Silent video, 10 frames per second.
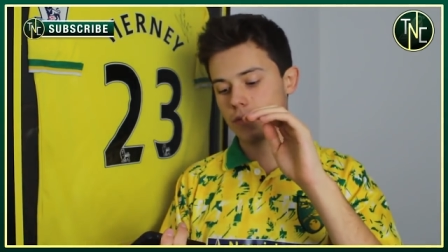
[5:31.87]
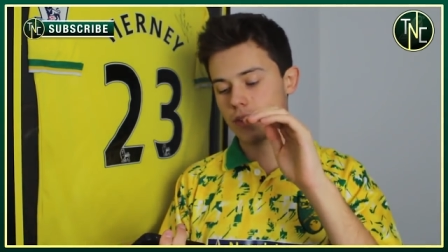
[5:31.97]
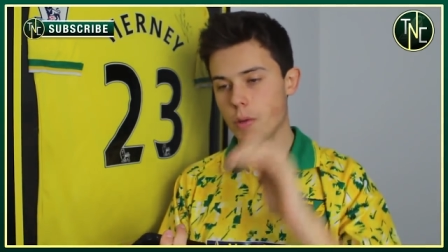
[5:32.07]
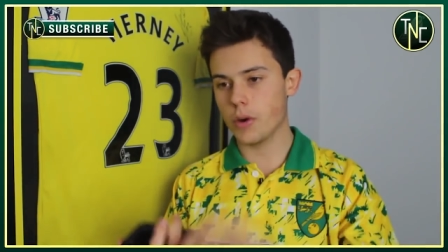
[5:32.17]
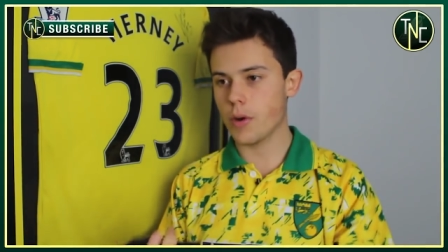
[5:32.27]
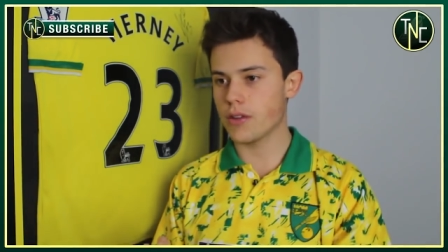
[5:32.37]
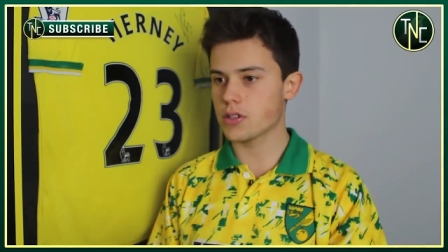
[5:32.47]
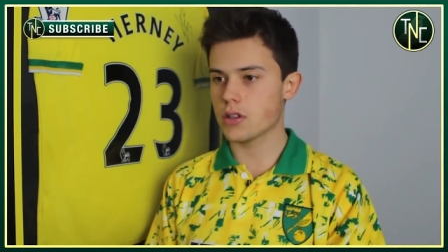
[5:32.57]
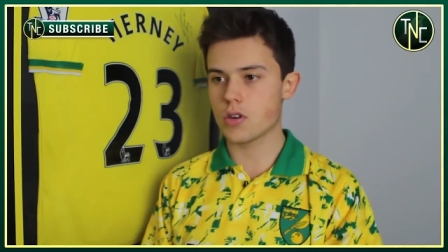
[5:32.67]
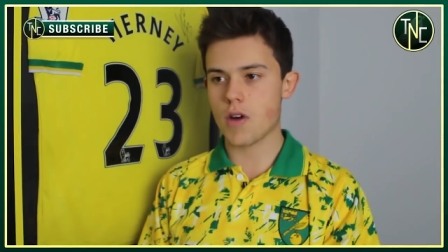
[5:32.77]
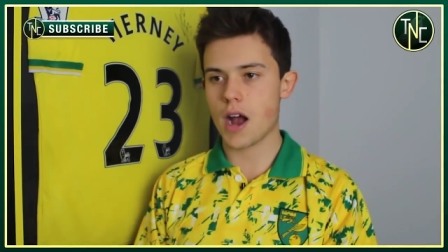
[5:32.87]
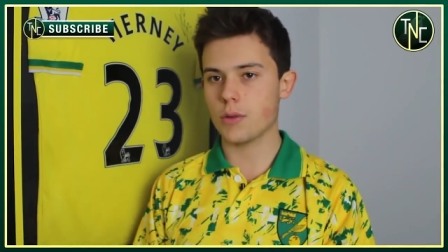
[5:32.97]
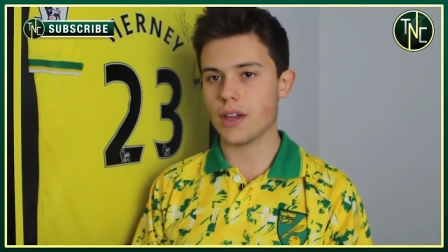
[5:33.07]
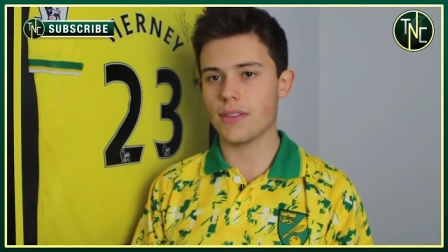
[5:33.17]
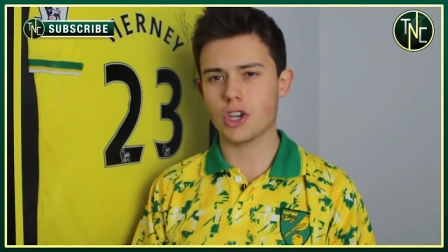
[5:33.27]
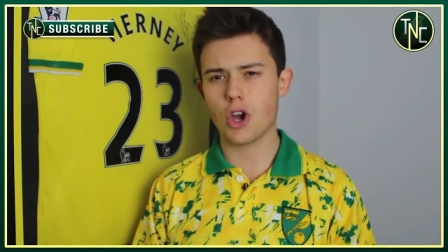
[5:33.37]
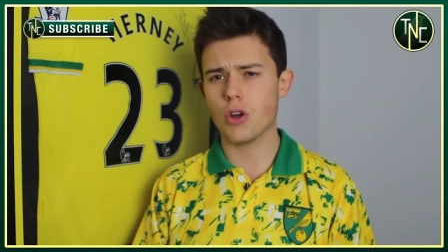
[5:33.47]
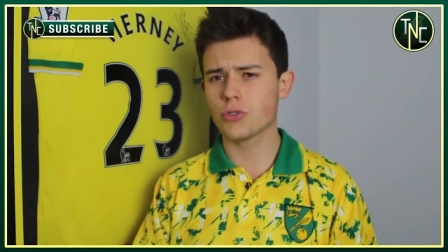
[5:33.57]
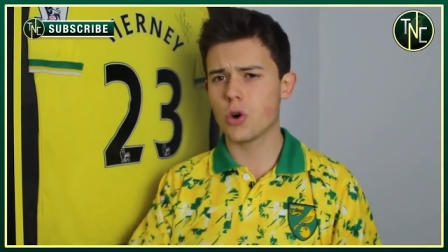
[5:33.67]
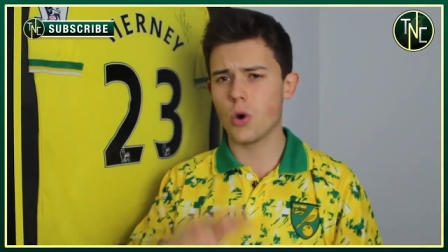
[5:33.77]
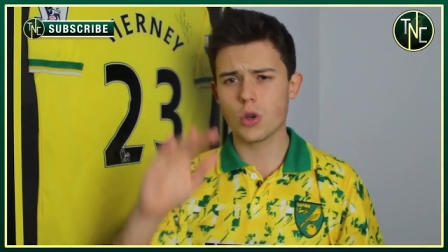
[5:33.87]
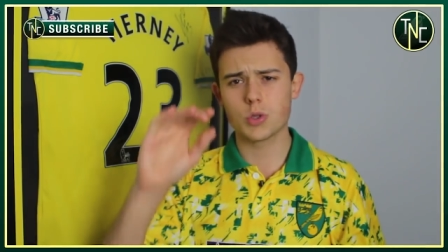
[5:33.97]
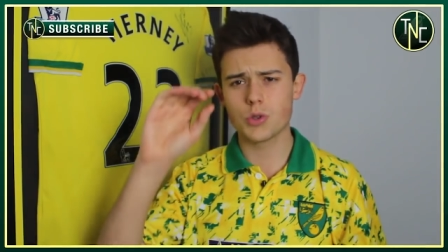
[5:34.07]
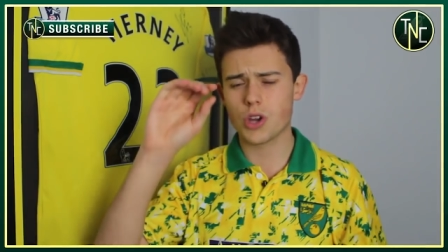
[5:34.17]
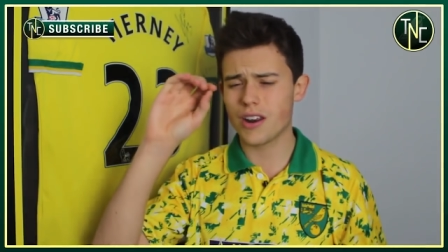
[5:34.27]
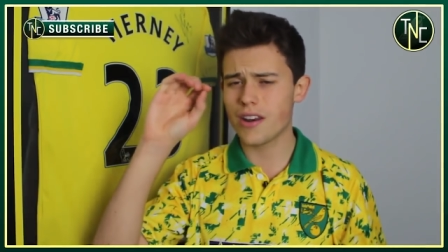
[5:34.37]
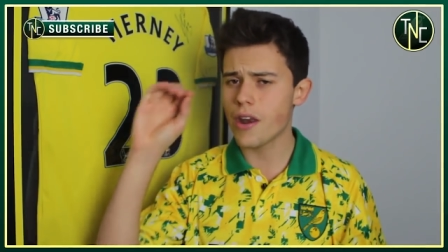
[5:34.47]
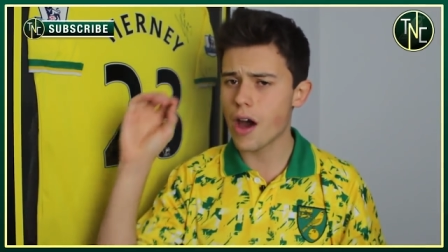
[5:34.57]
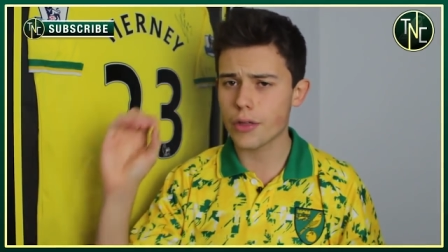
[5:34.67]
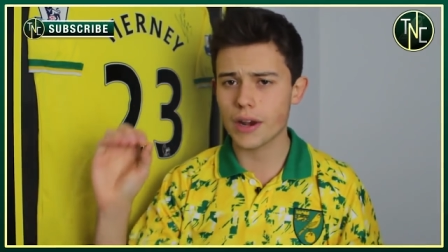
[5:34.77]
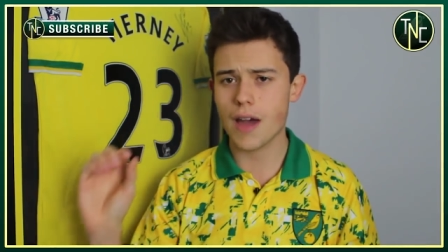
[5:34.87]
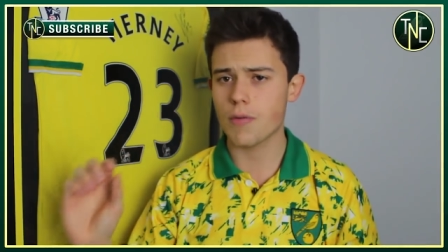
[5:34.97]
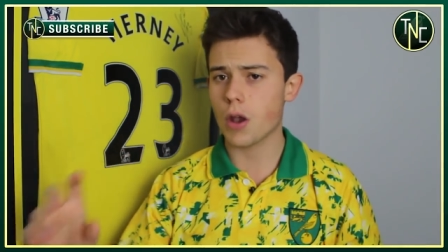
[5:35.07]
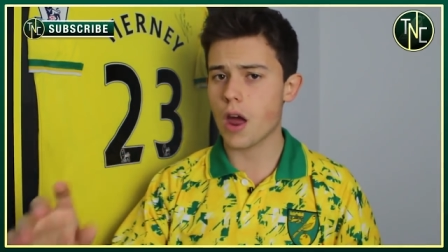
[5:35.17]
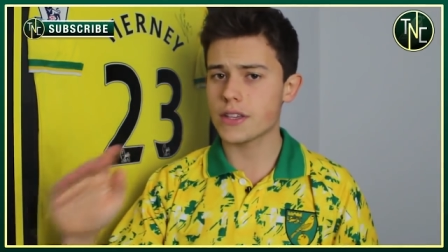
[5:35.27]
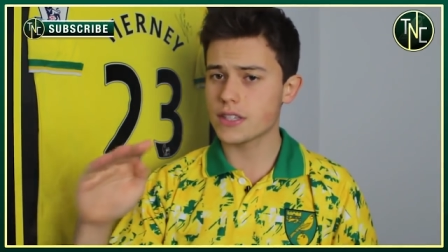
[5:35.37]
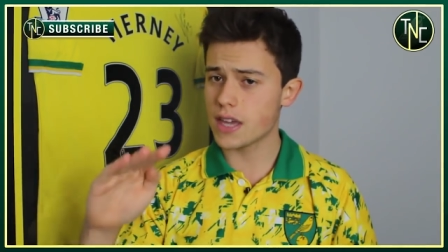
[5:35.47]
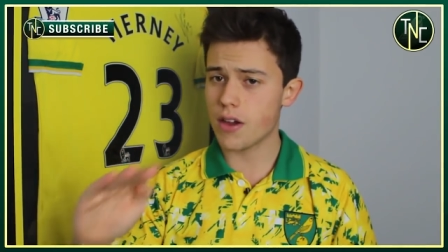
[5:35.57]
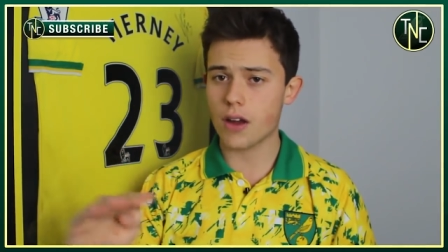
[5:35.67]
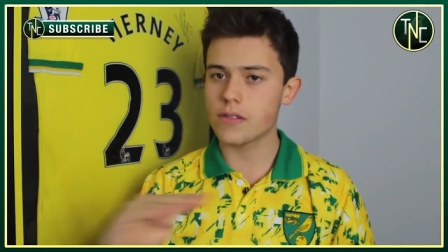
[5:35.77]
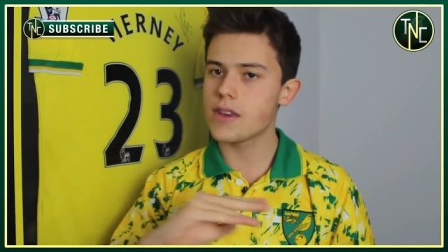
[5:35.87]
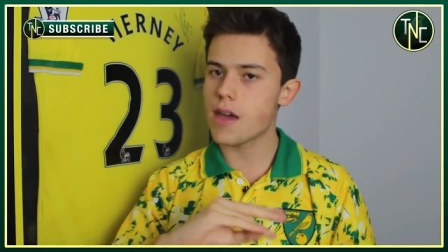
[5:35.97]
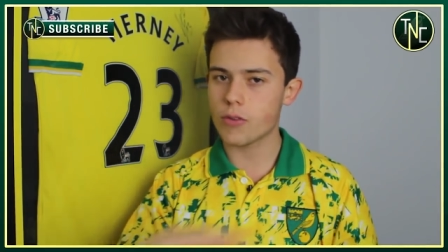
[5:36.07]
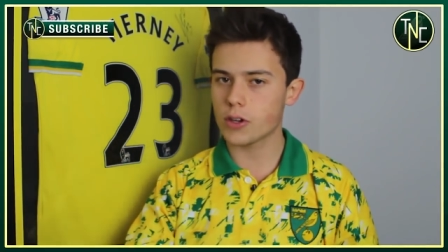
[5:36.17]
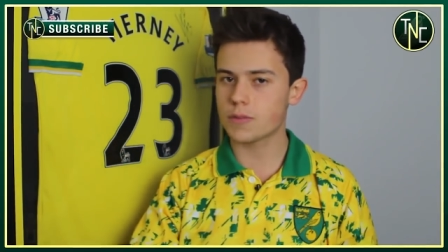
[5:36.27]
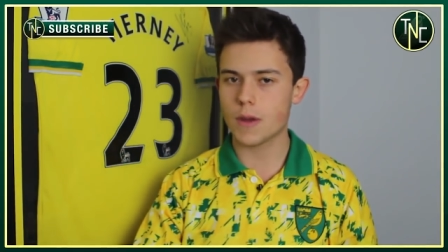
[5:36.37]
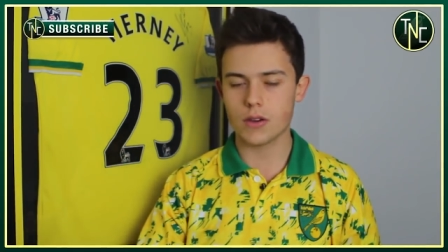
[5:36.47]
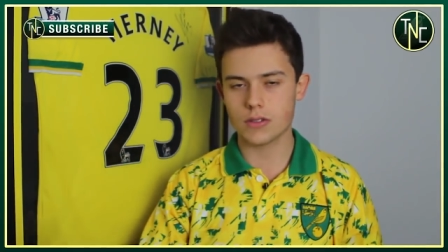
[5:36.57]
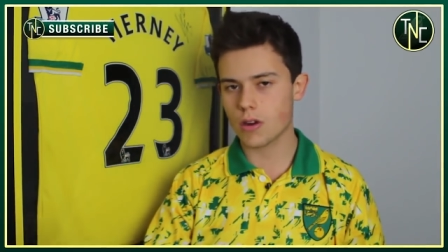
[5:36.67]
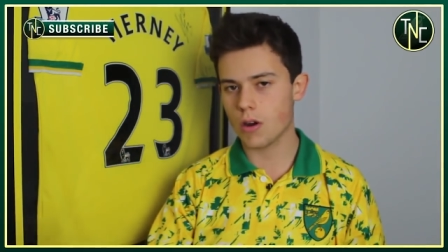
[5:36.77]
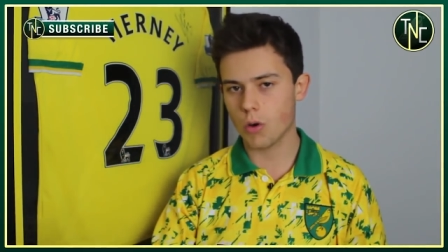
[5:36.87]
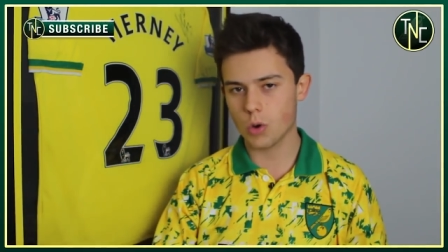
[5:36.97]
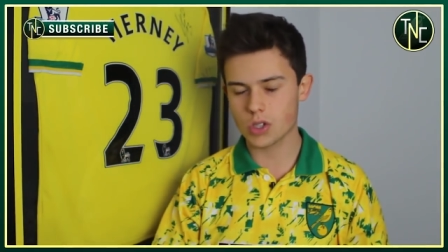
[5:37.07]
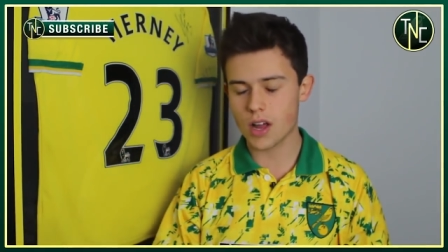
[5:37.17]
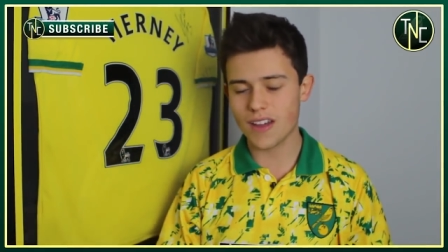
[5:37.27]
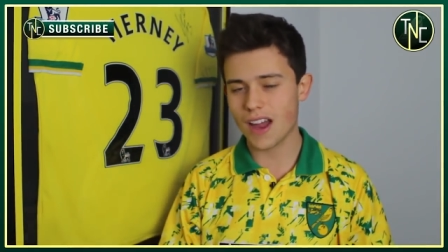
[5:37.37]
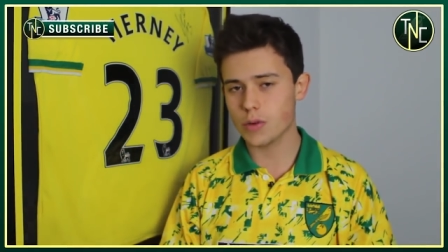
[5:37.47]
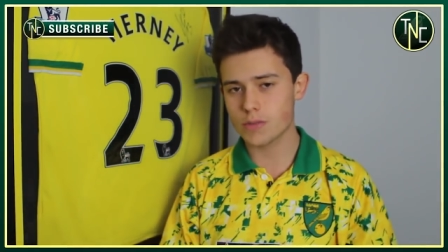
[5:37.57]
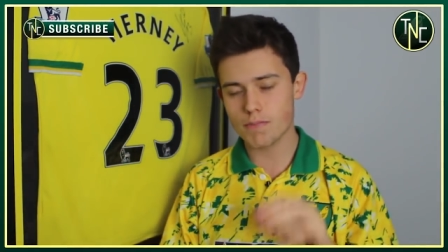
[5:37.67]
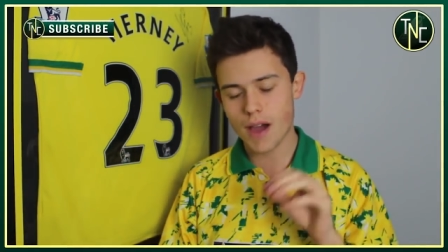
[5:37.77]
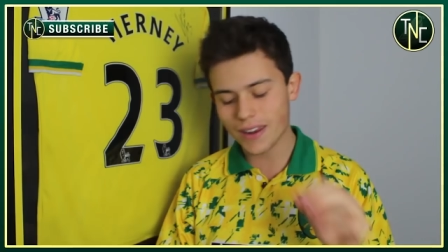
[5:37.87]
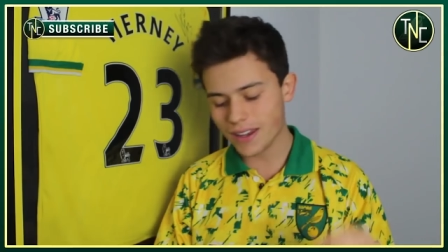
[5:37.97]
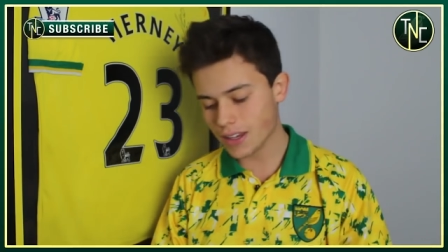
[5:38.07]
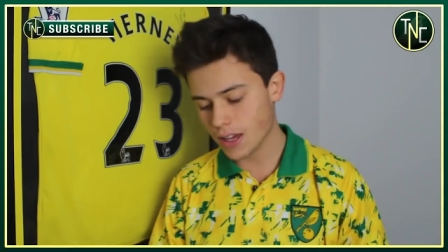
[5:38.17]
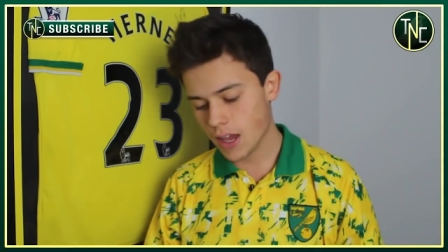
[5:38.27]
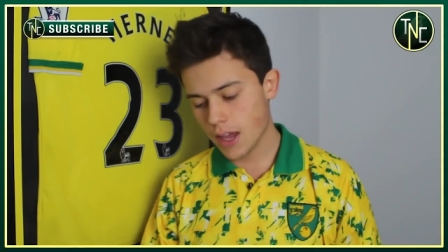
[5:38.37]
Then we went to the ground and the concourse was on another level. Like, see, I'd never experienced the concourse like that. It was manic.